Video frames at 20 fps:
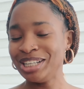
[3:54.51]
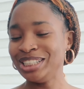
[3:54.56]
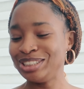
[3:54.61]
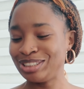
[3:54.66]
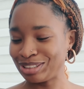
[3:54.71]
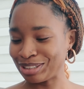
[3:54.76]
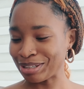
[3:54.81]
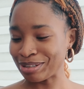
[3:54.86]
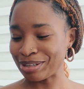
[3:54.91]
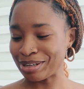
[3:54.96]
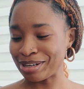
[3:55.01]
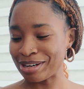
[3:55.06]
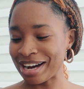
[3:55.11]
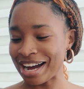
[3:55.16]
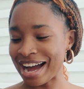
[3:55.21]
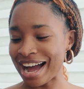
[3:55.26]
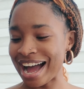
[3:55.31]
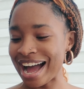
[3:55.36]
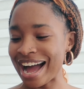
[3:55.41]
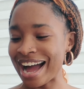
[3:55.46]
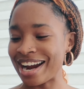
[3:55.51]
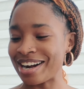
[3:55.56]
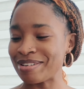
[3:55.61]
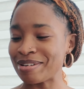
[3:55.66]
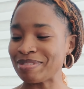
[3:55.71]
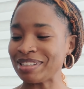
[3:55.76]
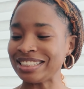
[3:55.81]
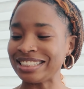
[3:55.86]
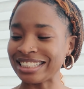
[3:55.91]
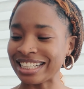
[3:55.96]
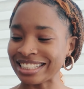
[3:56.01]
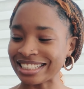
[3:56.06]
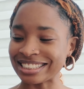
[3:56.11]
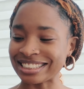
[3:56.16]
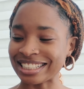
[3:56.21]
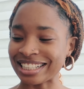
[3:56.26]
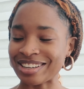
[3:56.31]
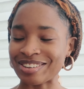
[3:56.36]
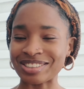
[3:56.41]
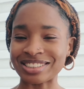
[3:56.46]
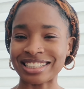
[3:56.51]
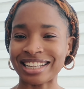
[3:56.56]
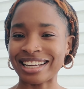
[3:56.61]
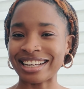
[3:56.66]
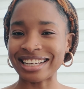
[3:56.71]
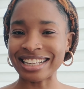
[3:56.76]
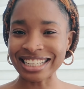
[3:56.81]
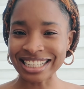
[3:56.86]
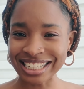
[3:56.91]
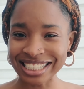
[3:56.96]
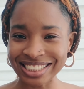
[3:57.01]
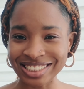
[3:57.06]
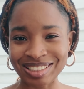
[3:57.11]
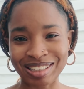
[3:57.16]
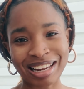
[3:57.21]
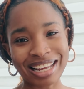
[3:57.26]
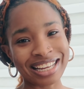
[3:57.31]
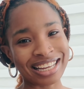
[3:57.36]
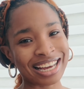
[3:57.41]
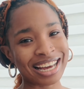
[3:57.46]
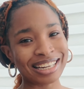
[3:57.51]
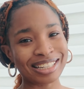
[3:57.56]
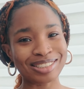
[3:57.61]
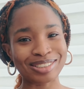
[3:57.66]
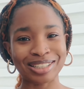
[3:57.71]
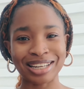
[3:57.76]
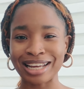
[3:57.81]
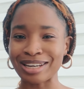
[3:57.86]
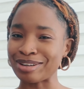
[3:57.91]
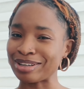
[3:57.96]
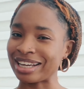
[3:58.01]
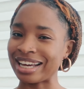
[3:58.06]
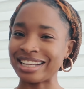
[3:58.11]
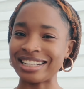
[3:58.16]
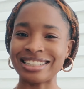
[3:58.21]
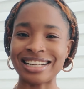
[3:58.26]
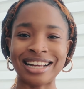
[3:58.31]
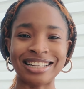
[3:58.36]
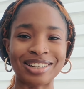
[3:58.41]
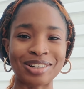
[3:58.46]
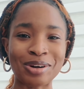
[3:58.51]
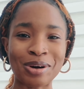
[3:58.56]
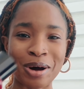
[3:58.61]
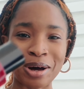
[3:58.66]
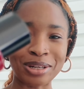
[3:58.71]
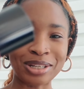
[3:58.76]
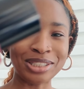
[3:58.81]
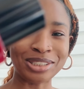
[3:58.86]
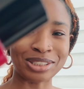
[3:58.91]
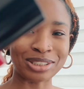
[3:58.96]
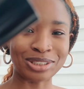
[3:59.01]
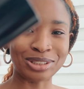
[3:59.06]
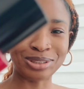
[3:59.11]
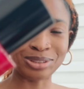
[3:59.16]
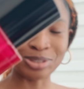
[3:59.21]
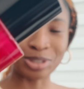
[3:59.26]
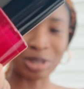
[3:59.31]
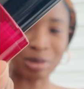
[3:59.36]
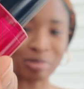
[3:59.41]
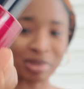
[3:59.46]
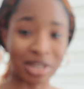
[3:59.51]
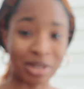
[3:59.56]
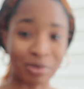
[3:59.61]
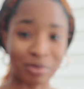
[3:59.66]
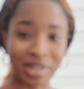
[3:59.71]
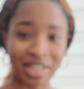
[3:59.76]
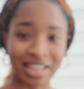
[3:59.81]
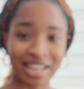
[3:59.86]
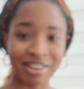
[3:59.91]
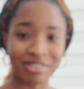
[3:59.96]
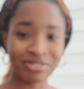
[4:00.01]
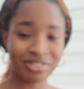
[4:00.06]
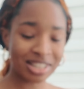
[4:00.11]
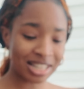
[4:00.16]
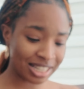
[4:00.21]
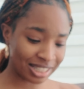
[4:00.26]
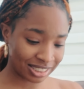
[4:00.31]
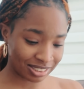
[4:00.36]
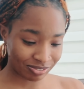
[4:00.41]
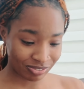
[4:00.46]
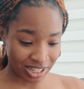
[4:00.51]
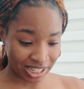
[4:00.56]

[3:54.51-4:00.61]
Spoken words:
So I remember seeing this and I was like, should I get it? Should I not get it? And the color just took me away. I feel like this